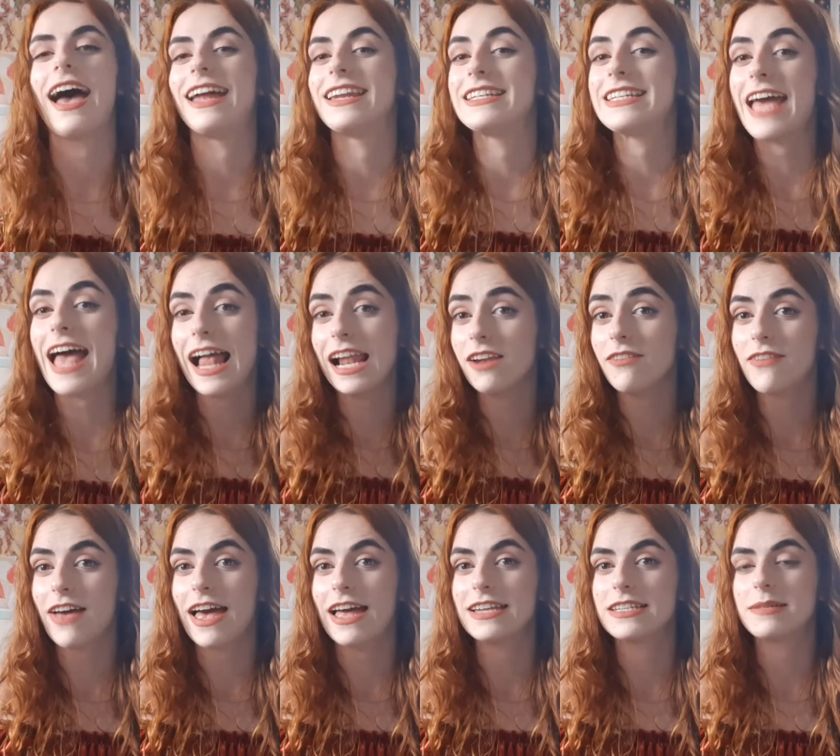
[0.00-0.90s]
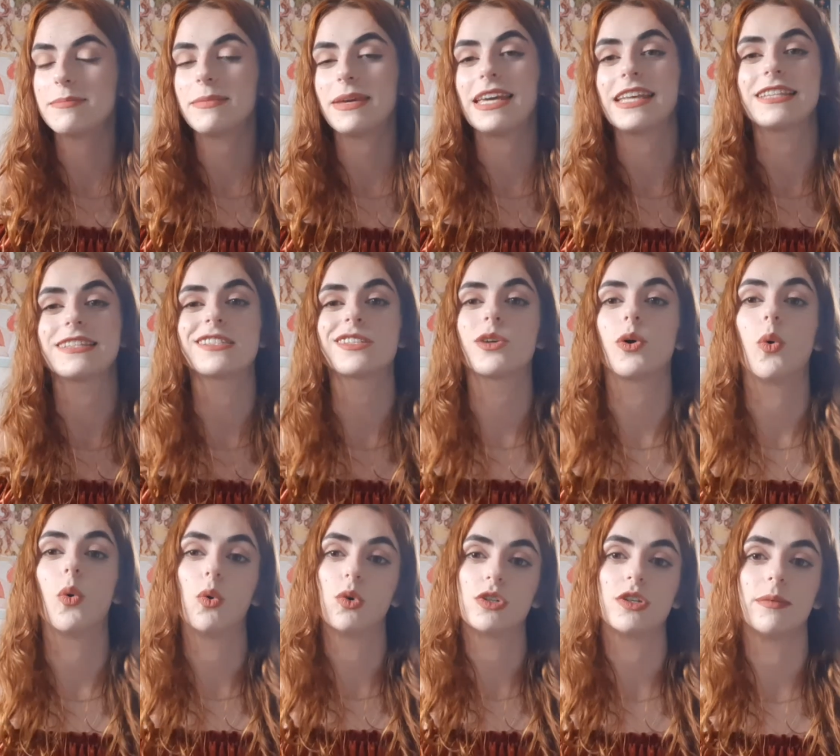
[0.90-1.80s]
And Elved means
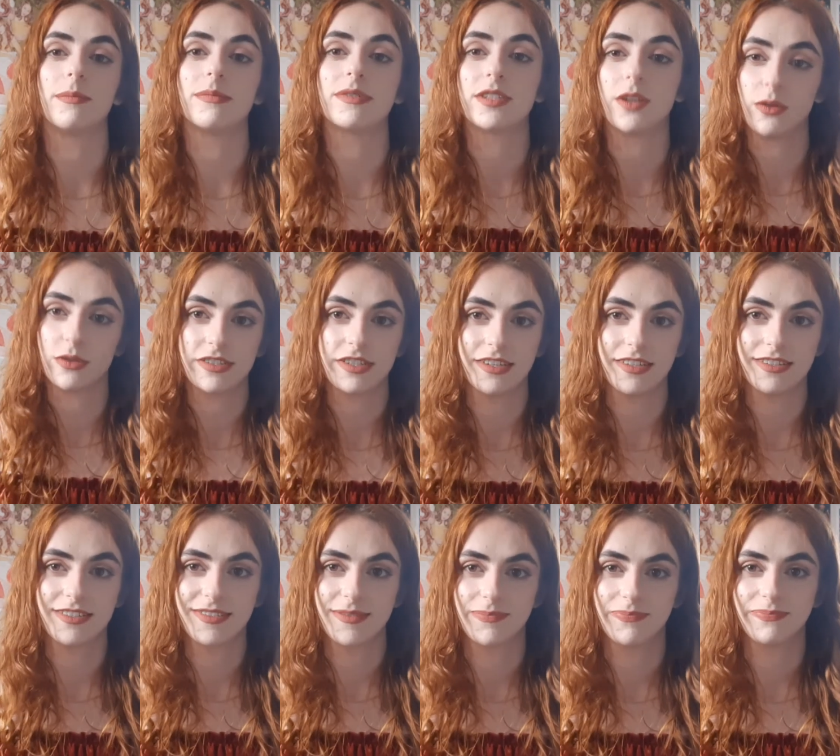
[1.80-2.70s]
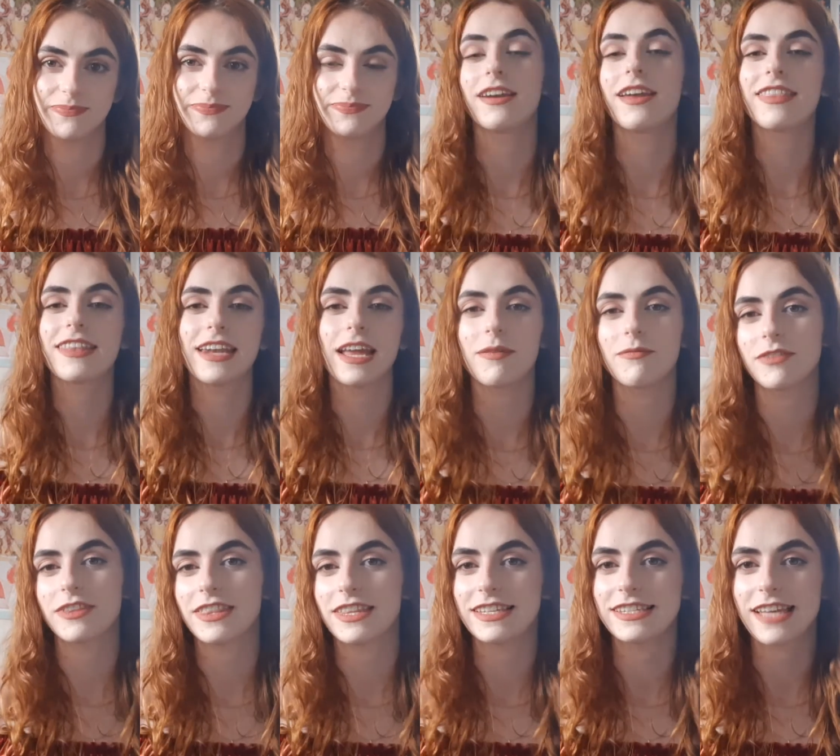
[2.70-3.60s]
autumn solstice. Another
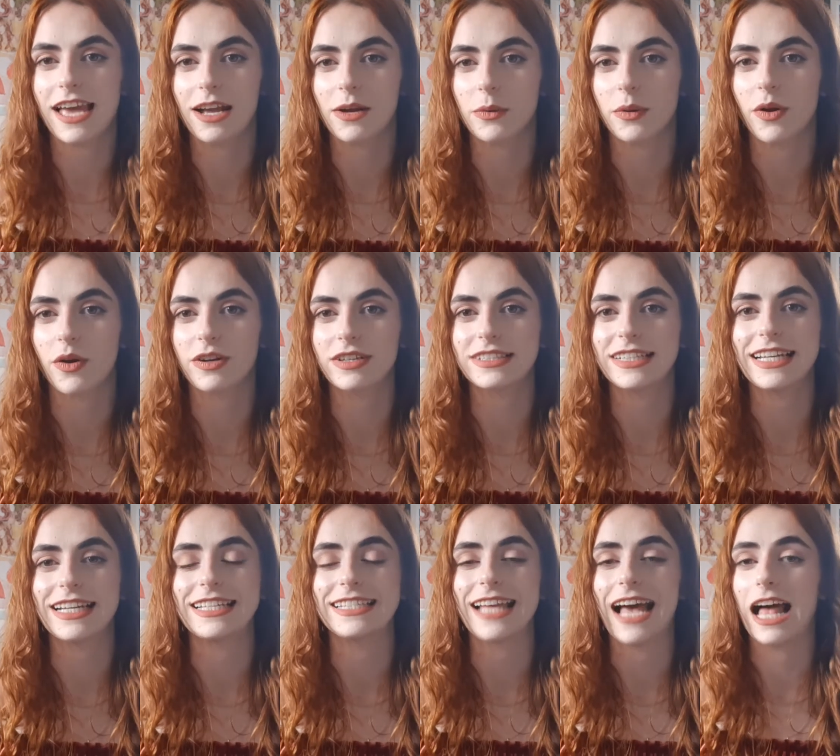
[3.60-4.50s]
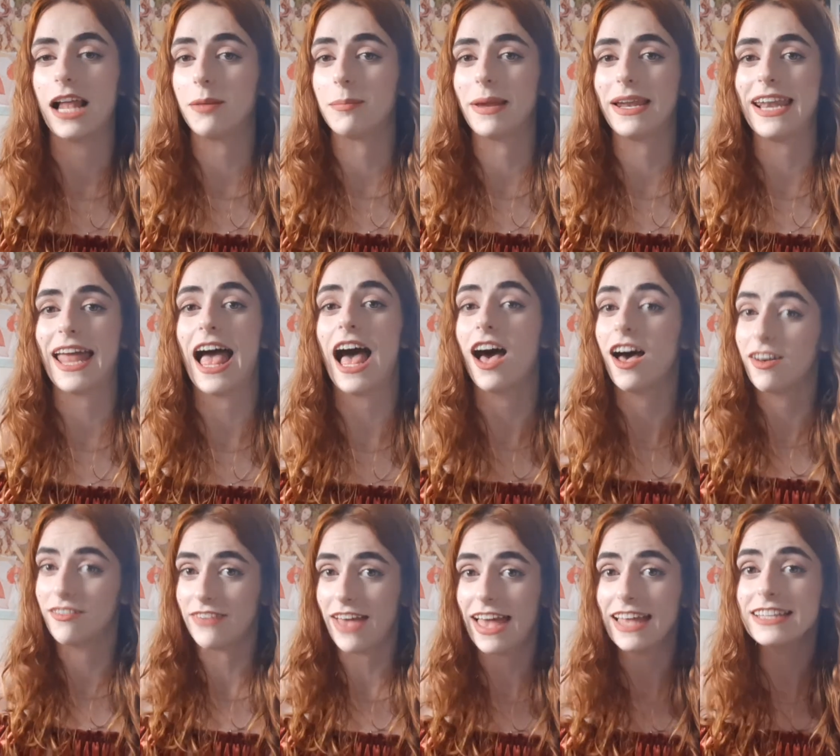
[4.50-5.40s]
name for this equinox is Alban
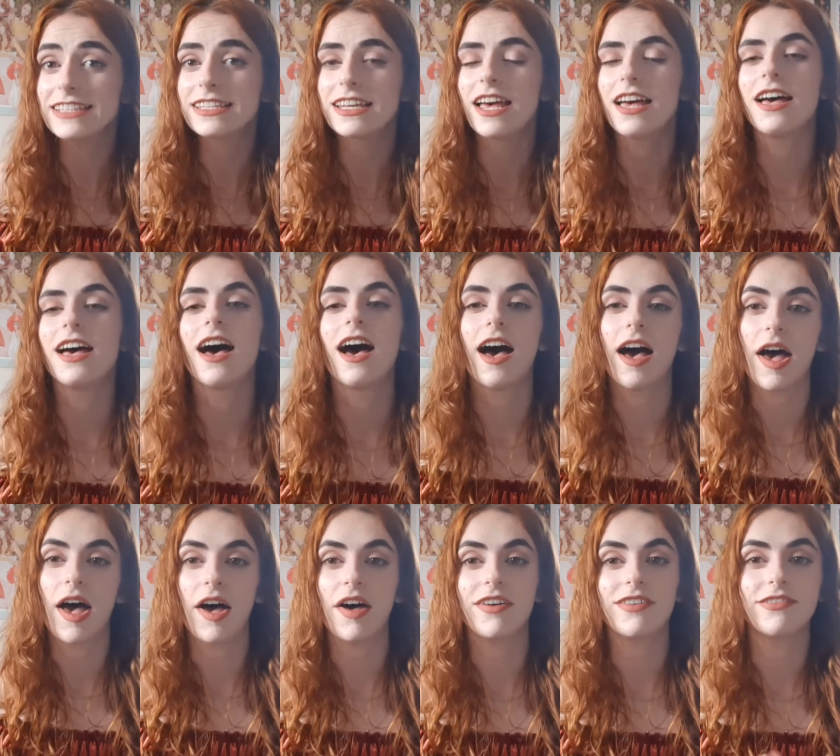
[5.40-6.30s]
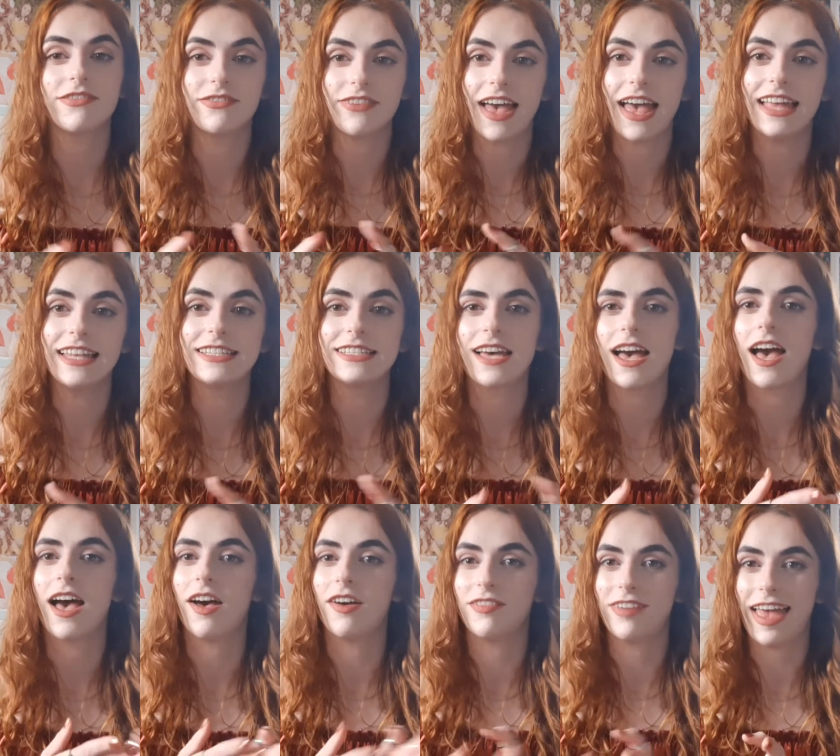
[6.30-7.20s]
Hyfed. Hyfed,
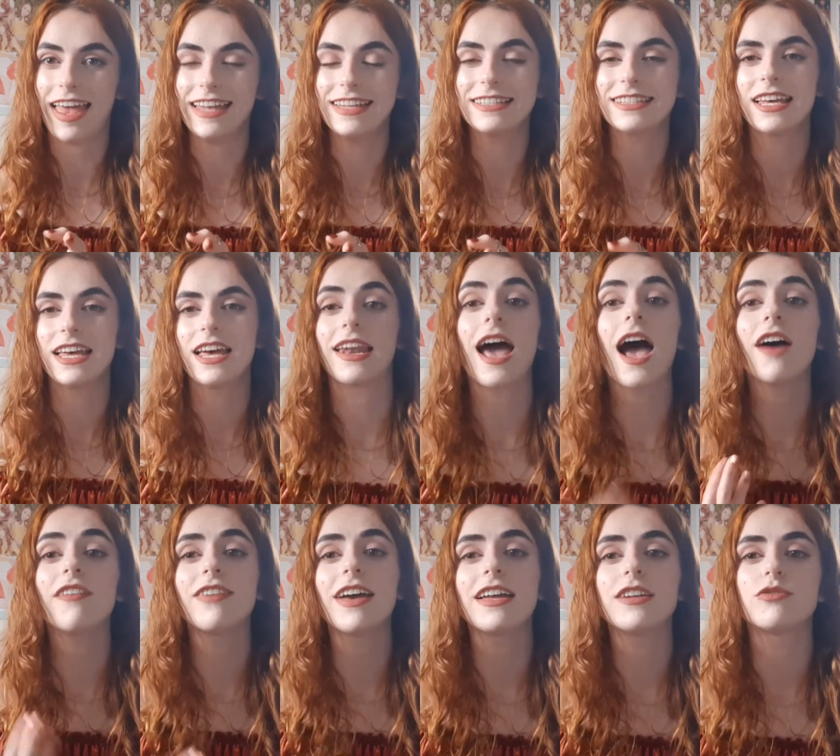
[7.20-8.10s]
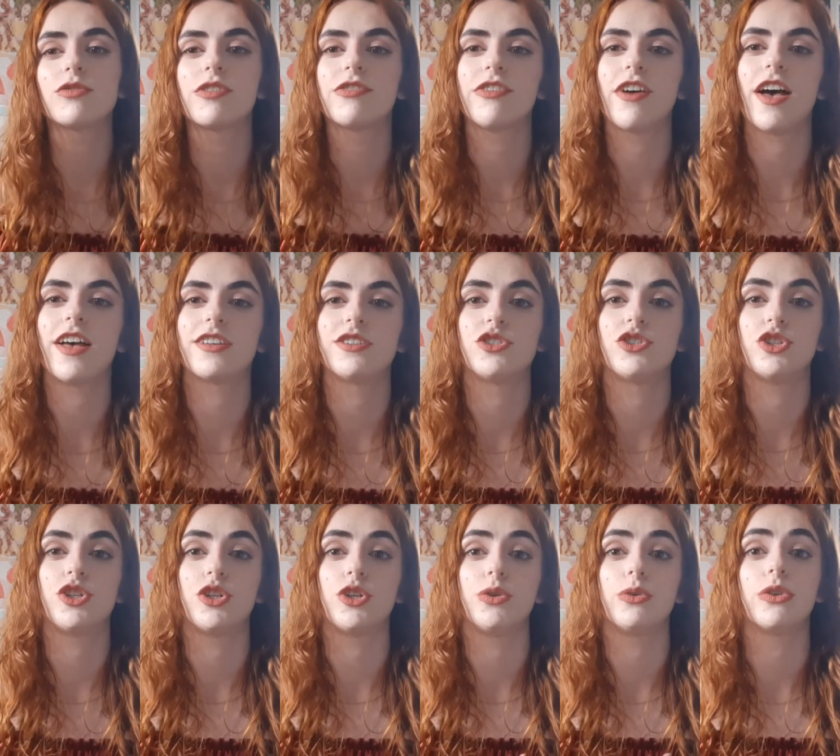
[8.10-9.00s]
Hyfed. And Hyfed
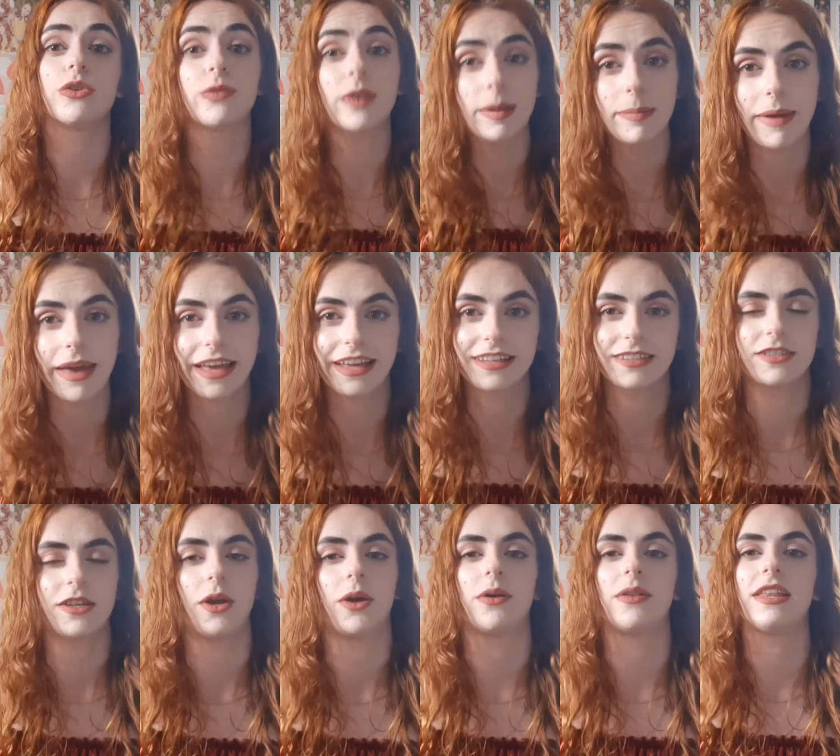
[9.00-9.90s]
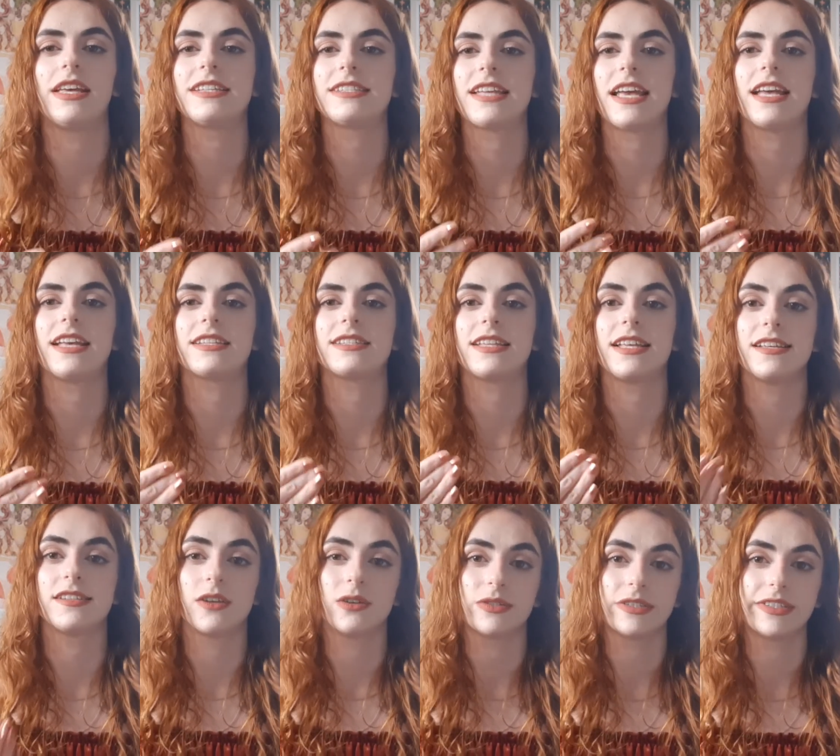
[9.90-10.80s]
refers to the reaping. So this is
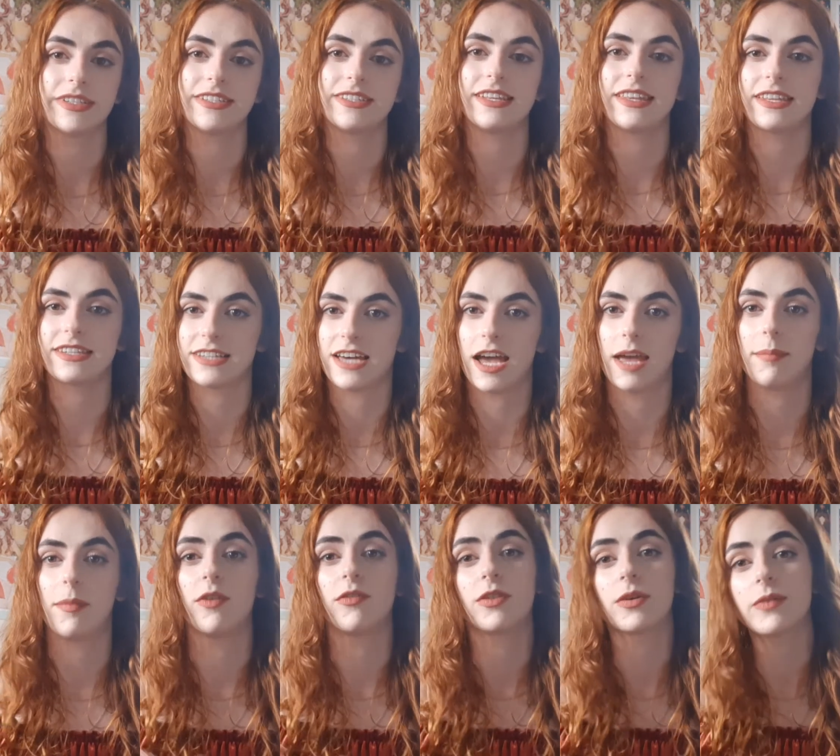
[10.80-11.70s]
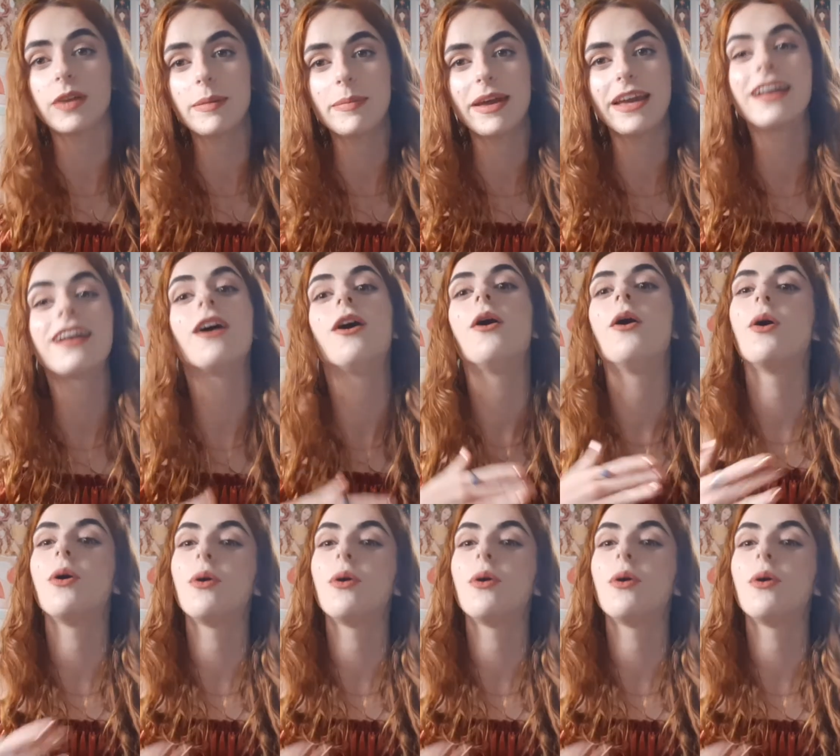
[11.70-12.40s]
the solstice at the time of the reaping